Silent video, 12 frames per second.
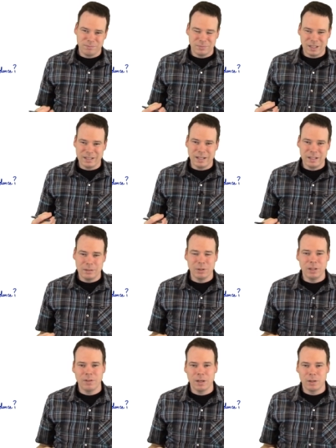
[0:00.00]
inclined to
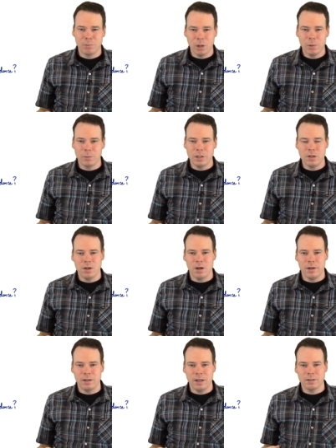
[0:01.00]
believe that. They're probably
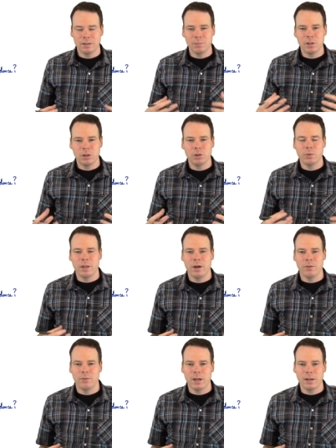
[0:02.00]
not. It has something to do with how
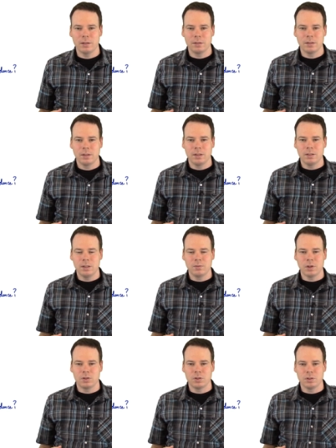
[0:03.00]
fast these
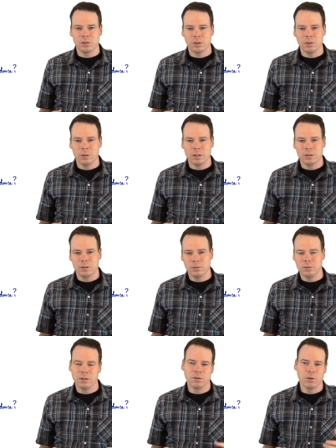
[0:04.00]
functions are going to
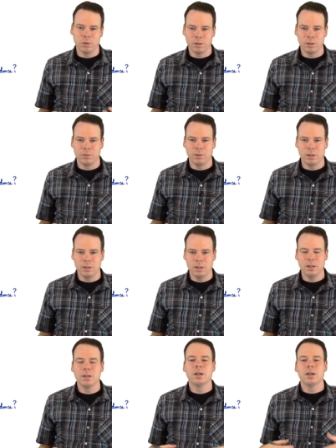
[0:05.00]
0 or infinity.
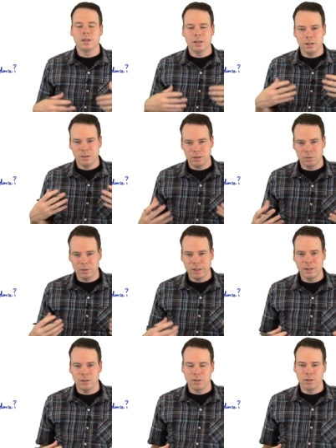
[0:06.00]
That is, it's
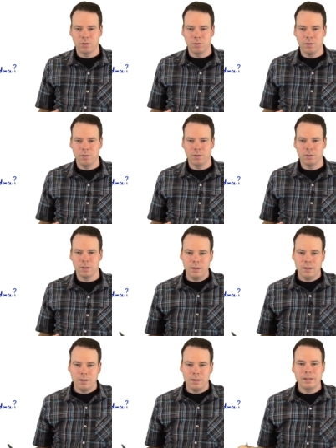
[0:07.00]
related to their derivatives.
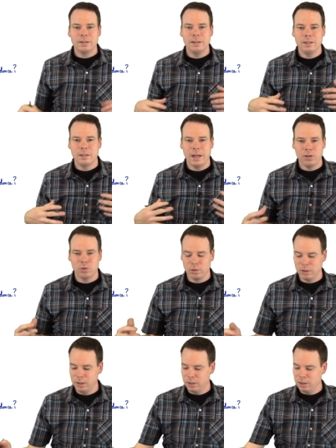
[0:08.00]
This leads
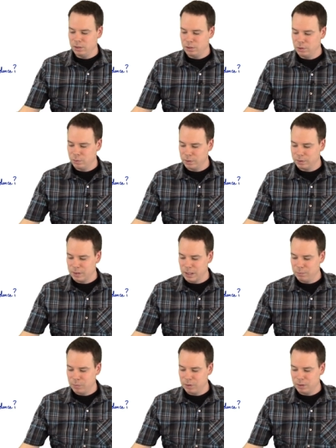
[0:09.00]
naturally into a
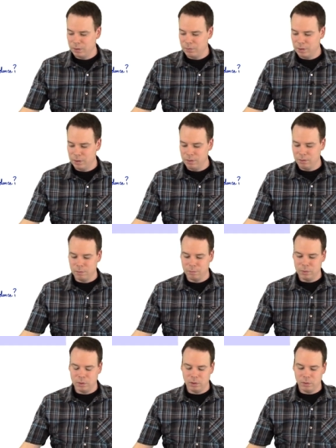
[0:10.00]
statement of a theorem
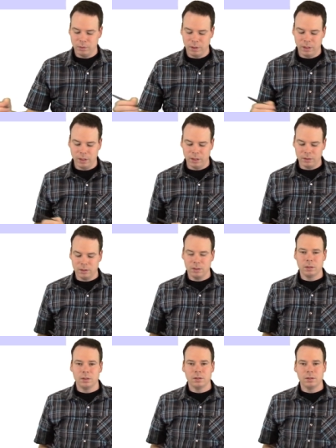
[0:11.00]
known as
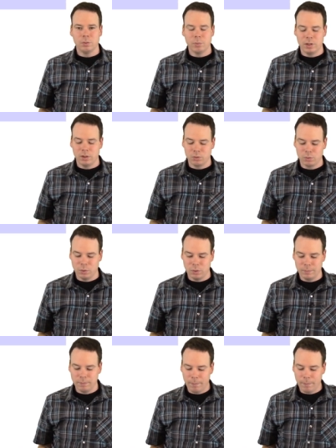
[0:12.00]
L'Hopital's rule.